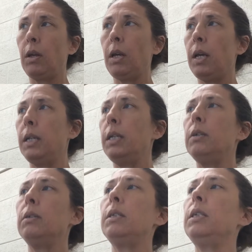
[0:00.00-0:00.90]
And
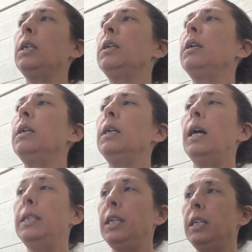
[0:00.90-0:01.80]
here's a
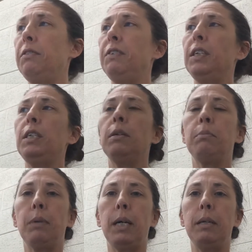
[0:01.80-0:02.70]
jellyfish
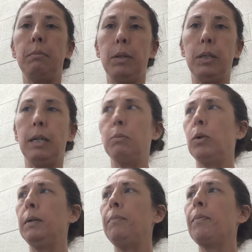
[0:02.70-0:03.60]
by Marianne Moore.